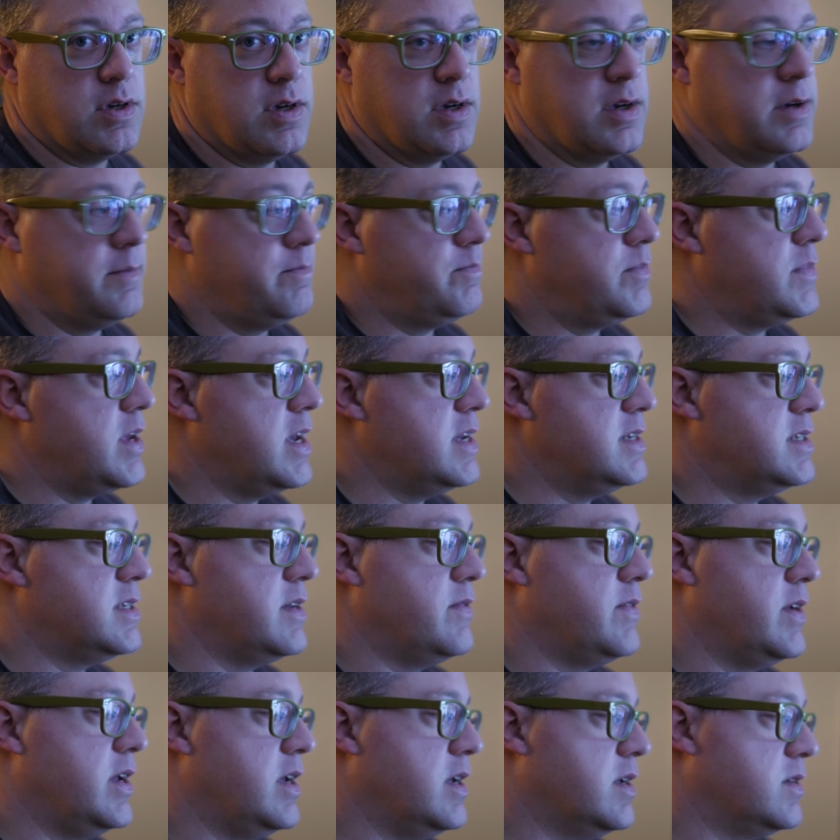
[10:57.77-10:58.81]

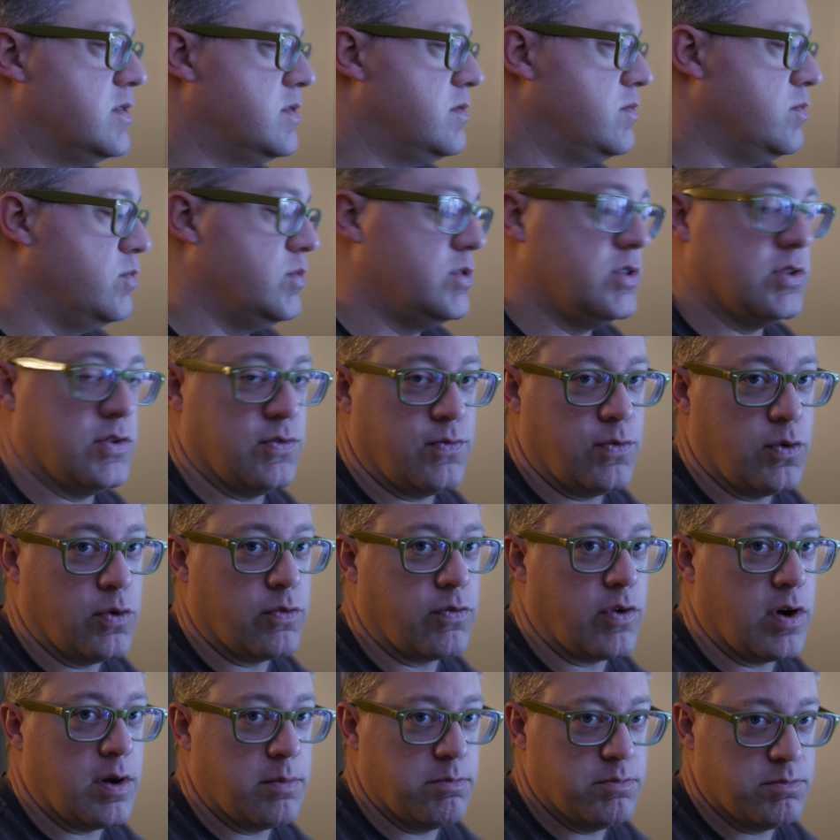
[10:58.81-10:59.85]
A7S, which is a full
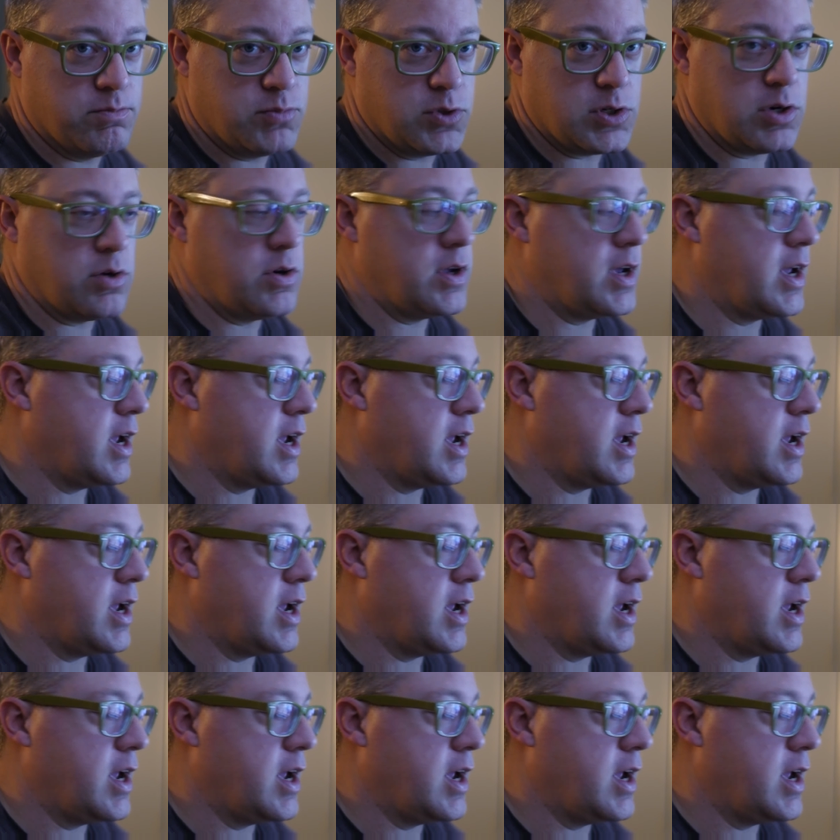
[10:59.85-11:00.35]
frame Sony